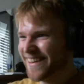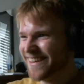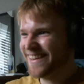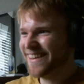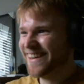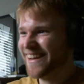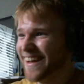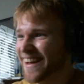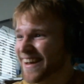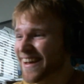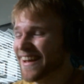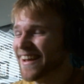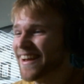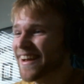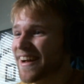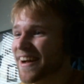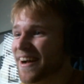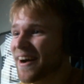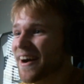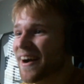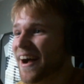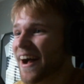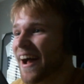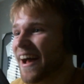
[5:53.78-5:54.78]
you lost weight.
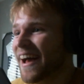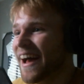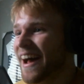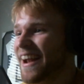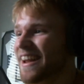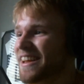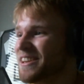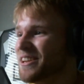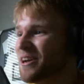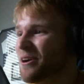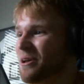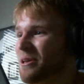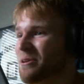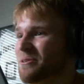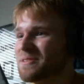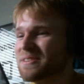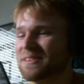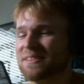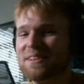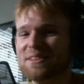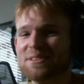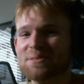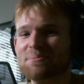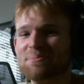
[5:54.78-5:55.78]
I didn't know he
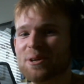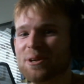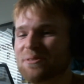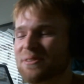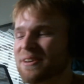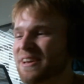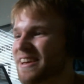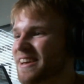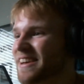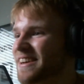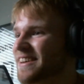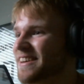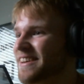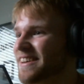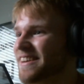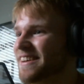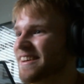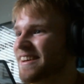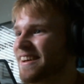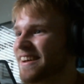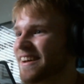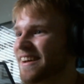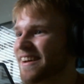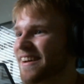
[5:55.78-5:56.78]
was in this movie.
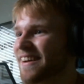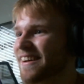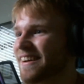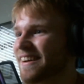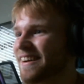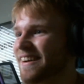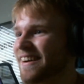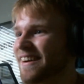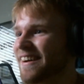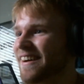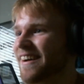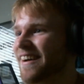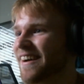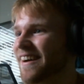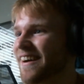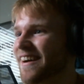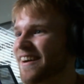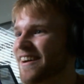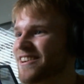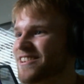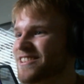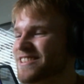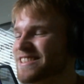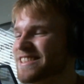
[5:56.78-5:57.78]

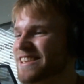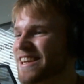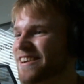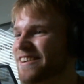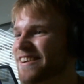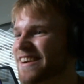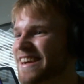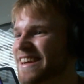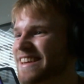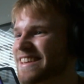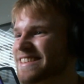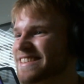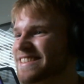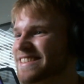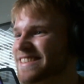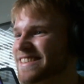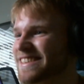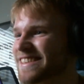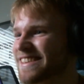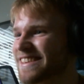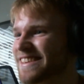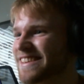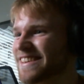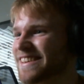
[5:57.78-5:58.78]
Are you, Are you serious?
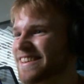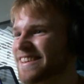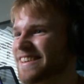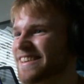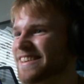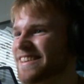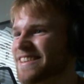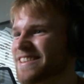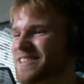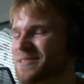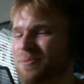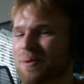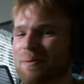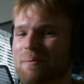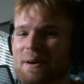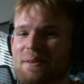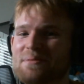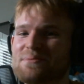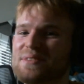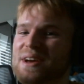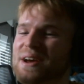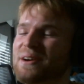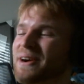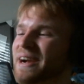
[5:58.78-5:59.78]
He's one of
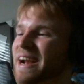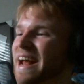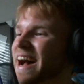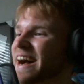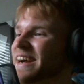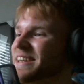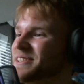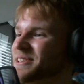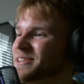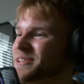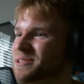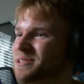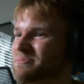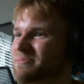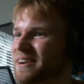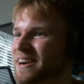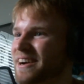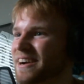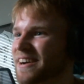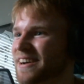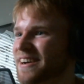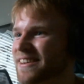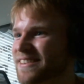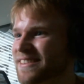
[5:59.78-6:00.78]
my favorite actors,
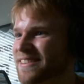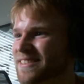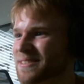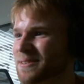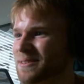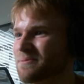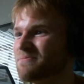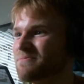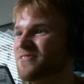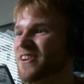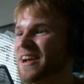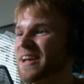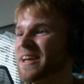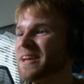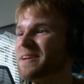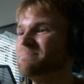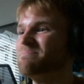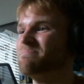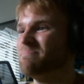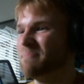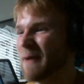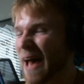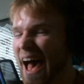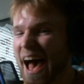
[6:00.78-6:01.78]
bro. He's a
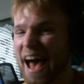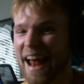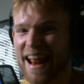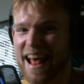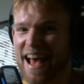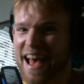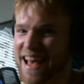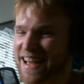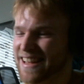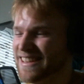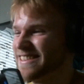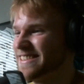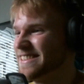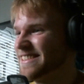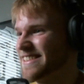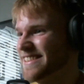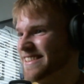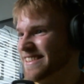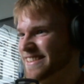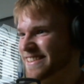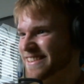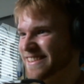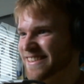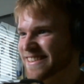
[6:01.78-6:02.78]
freaking yeah, badass. Depends
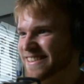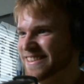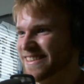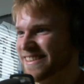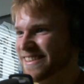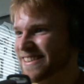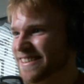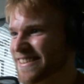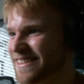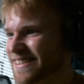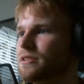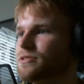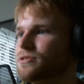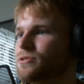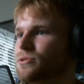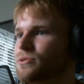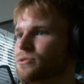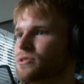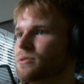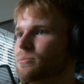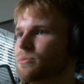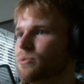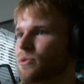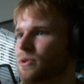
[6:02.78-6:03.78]
on yours. He has to
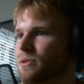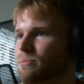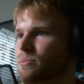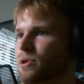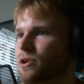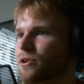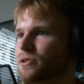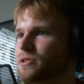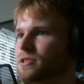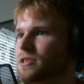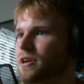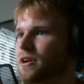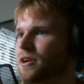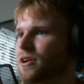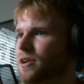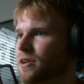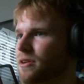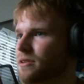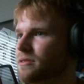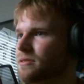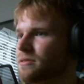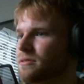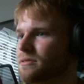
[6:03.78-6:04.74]
do something with the military.